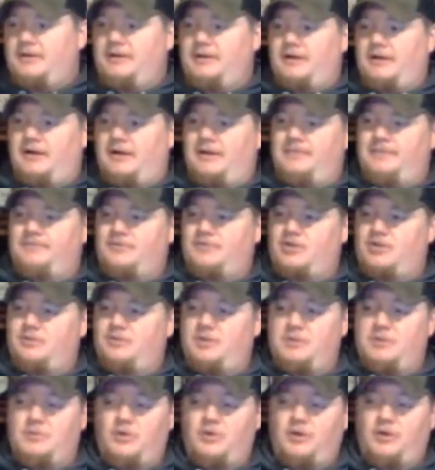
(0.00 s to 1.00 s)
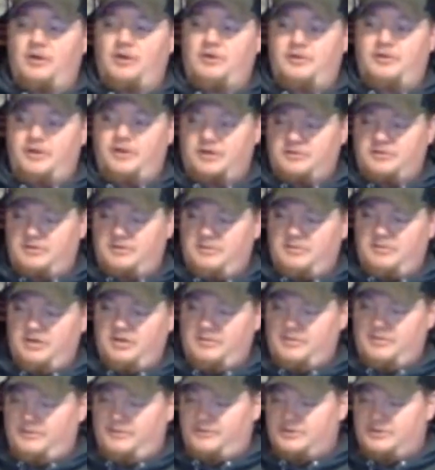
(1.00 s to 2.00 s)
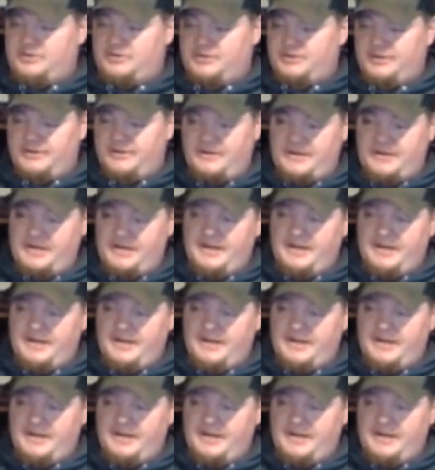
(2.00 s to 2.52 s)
It's going to be a more introductory bourbon for sure,